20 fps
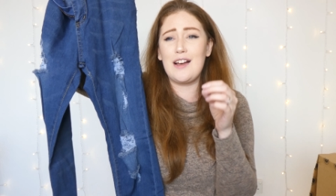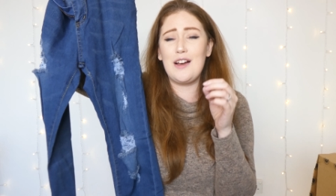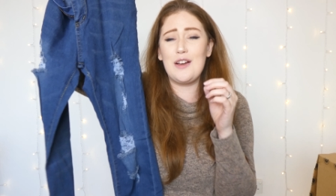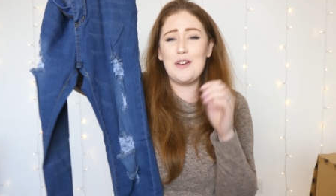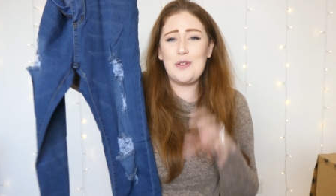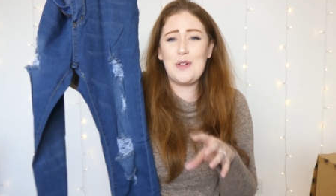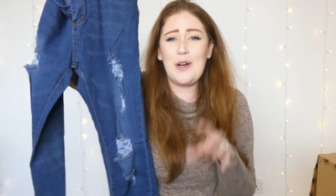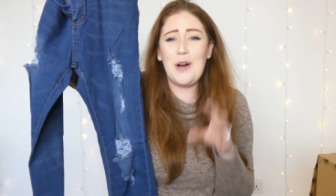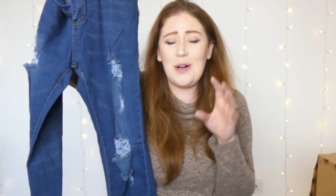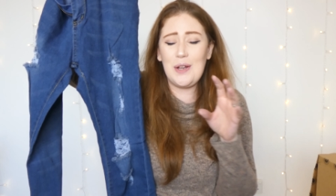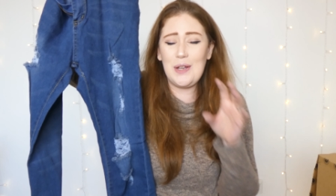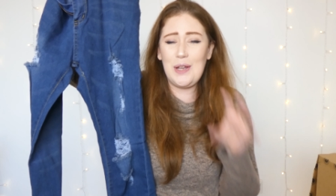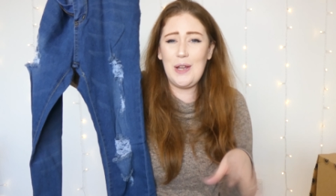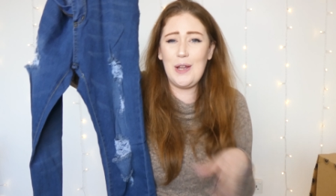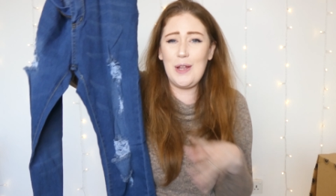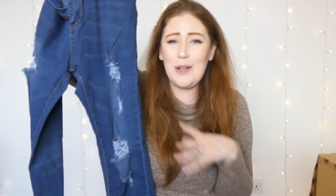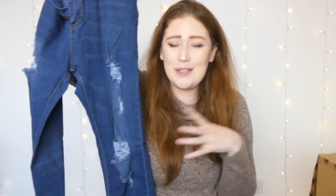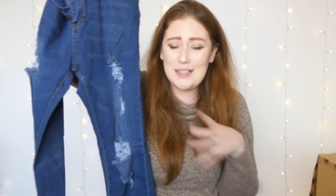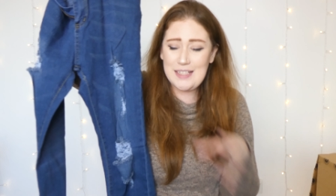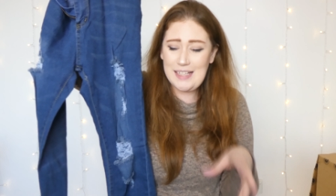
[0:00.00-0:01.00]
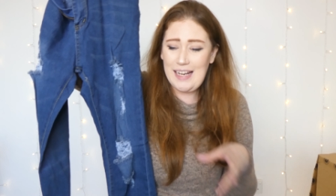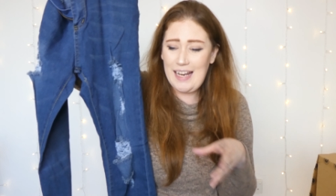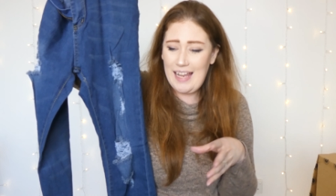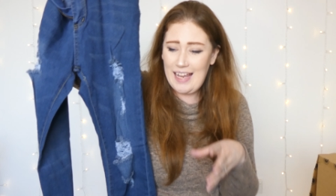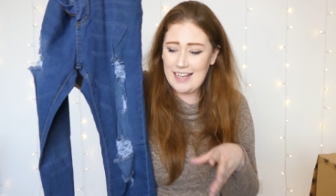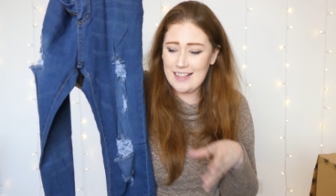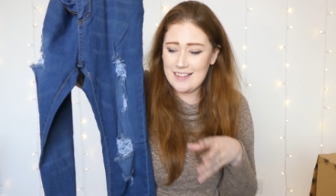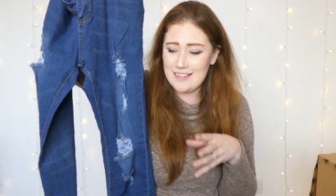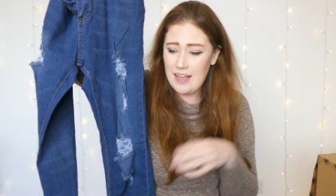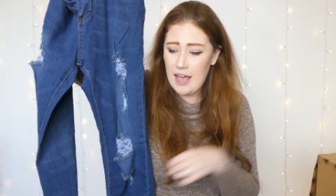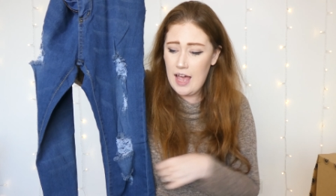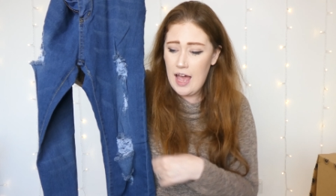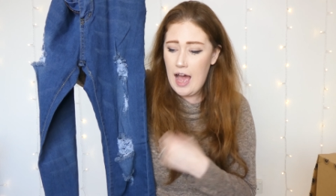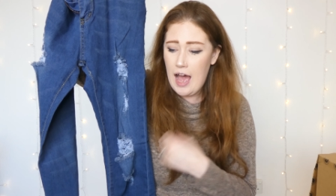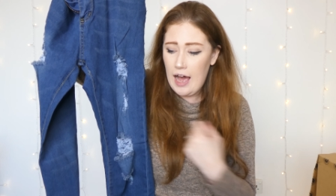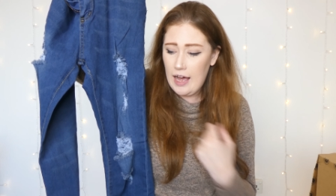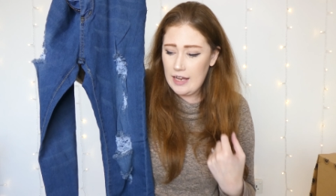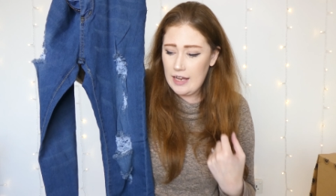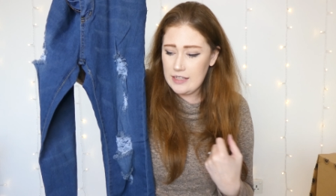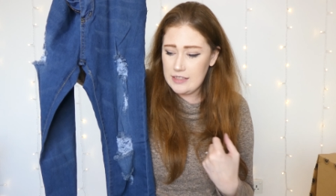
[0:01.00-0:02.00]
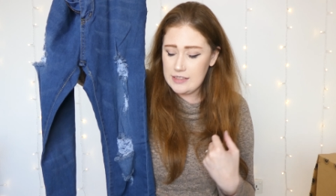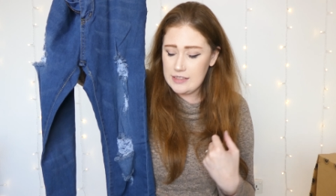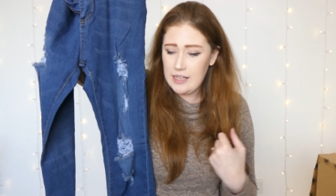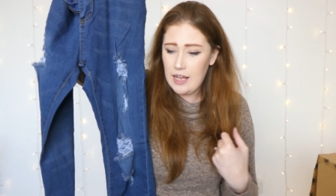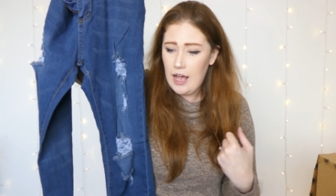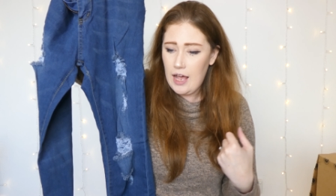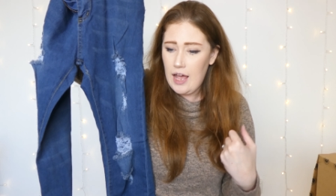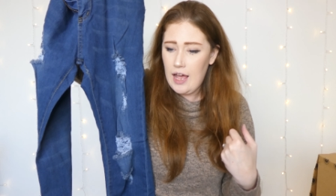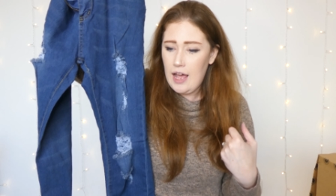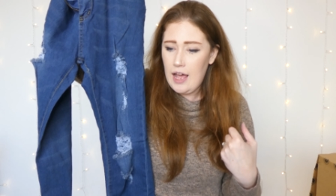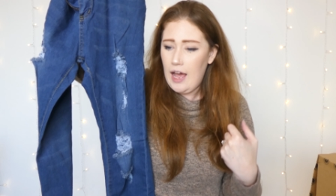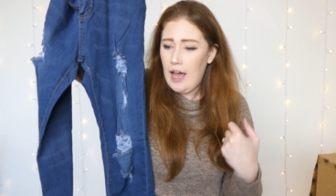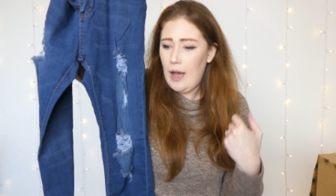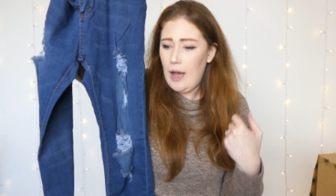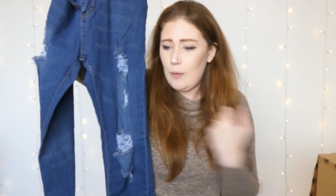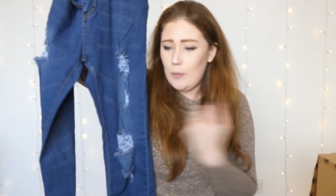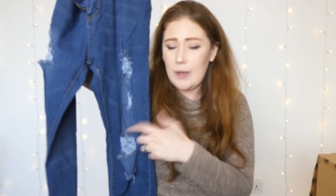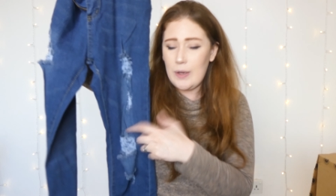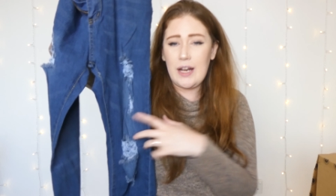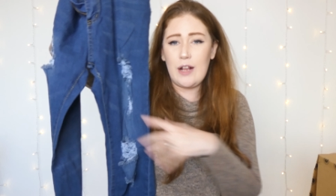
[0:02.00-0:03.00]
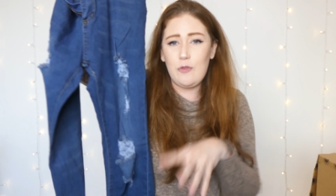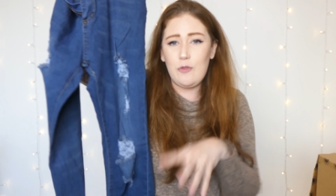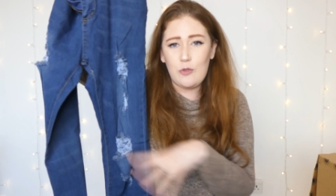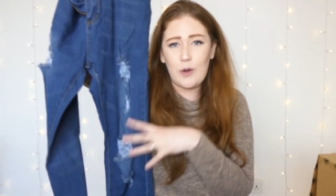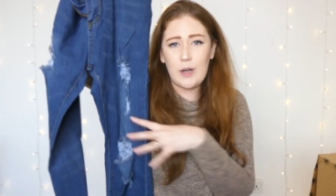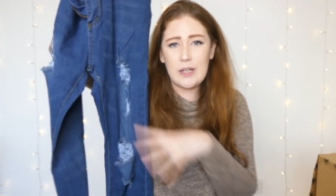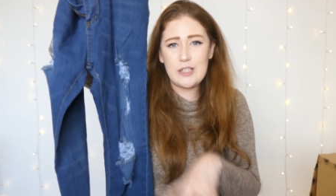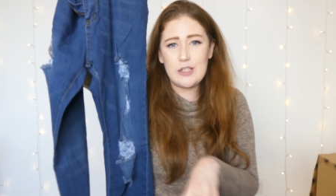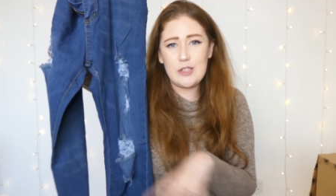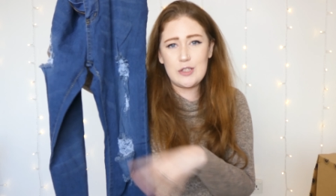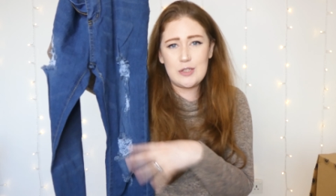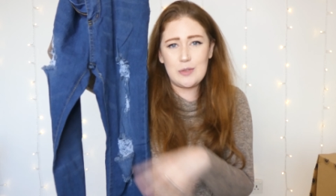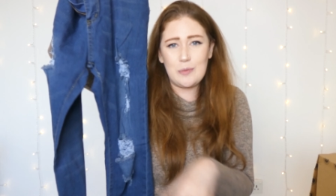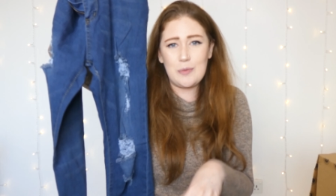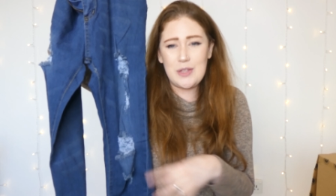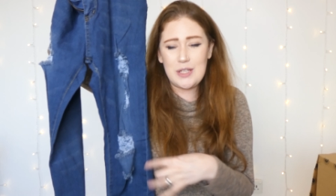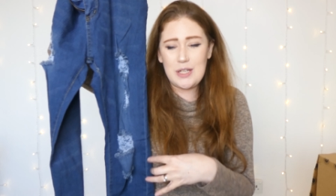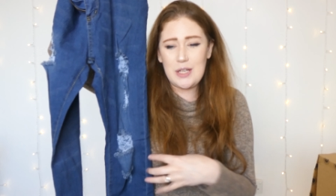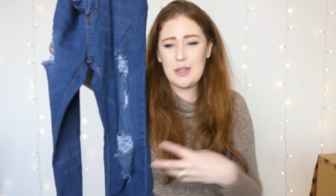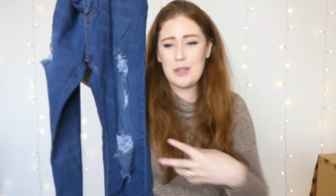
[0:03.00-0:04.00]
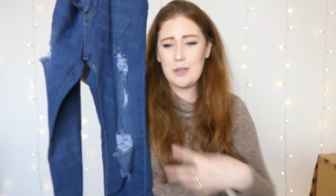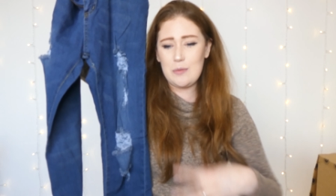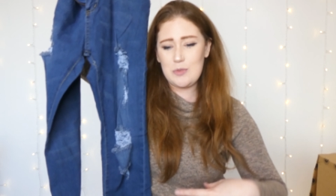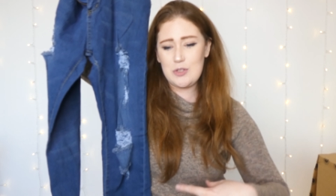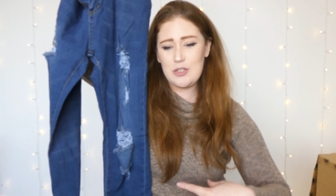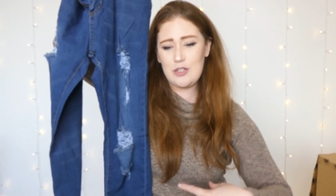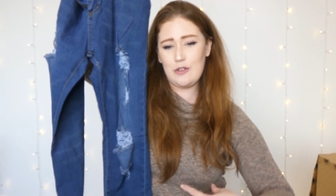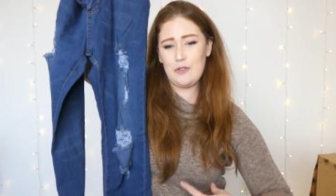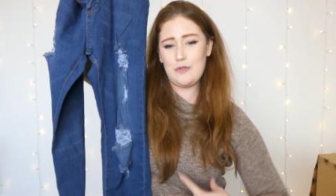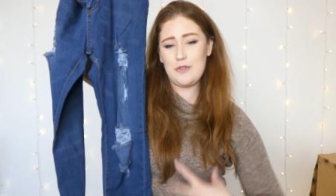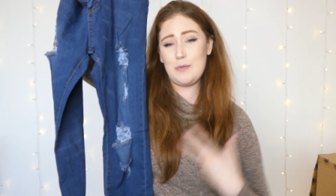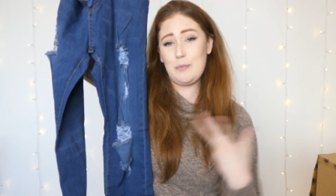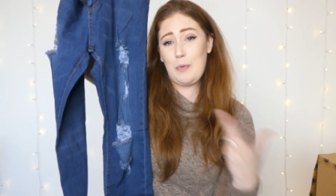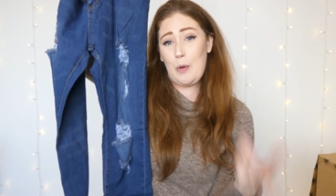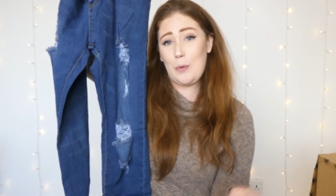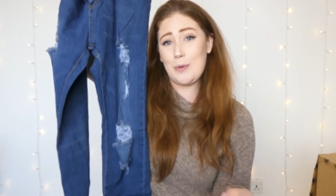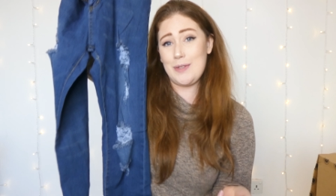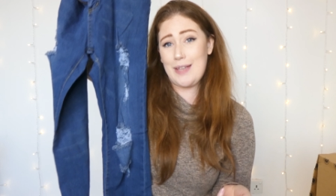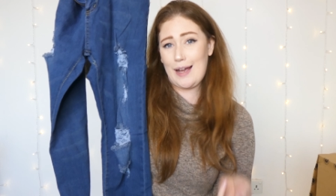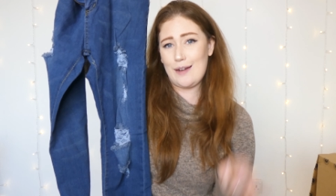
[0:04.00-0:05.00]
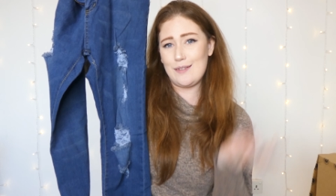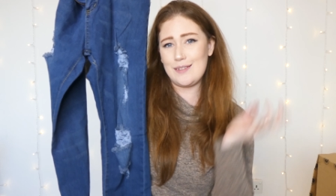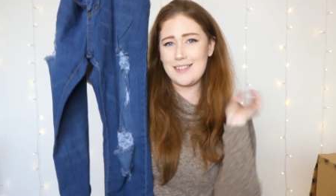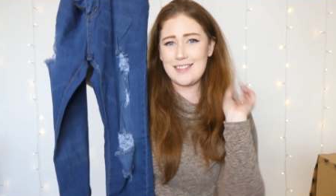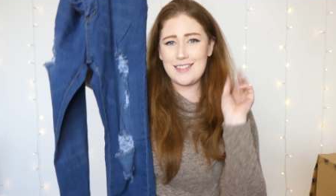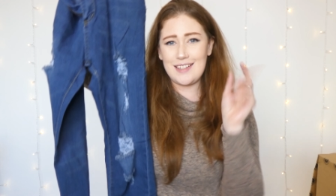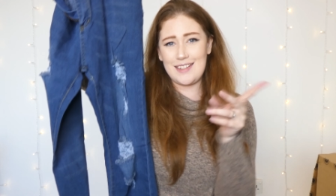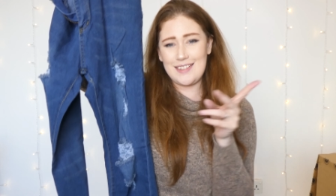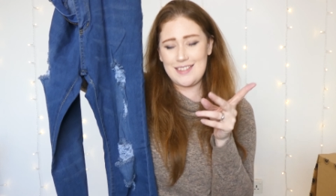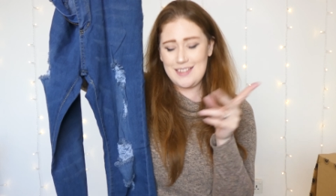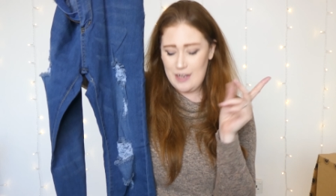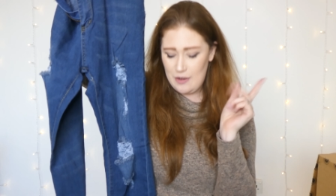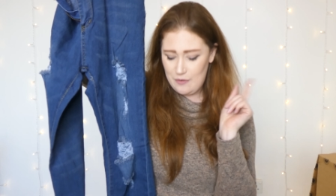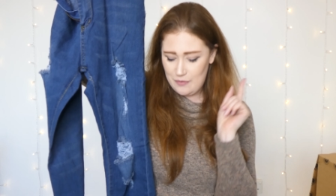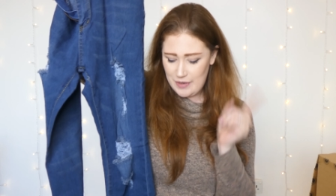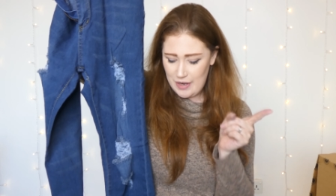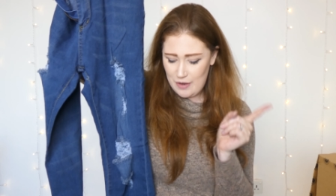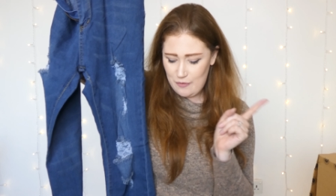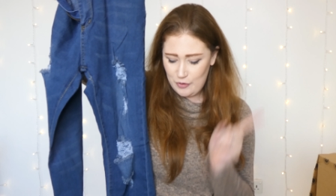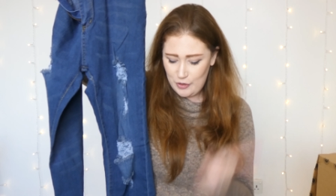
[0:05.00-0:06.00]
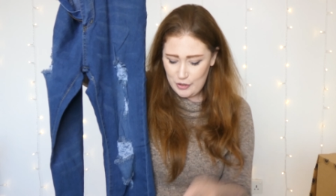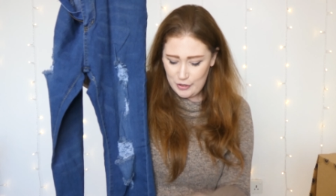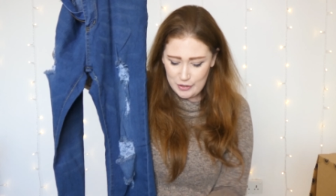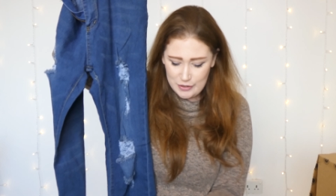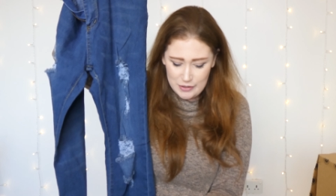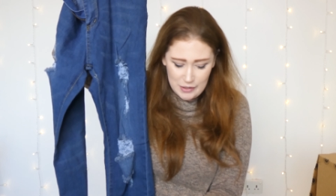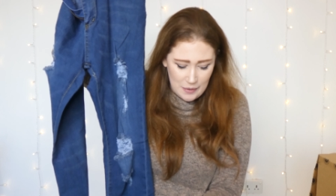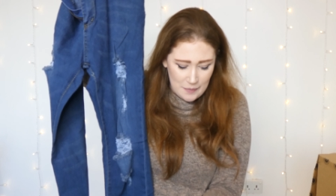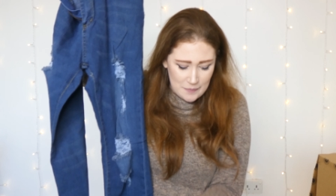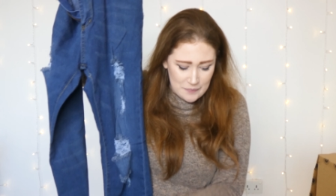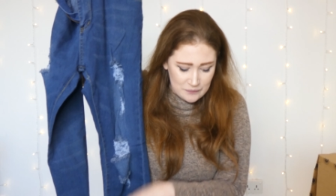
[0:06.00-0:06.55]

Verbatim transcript: I've got larger legs and whenever I do something in them stuff spills out so it's never never good.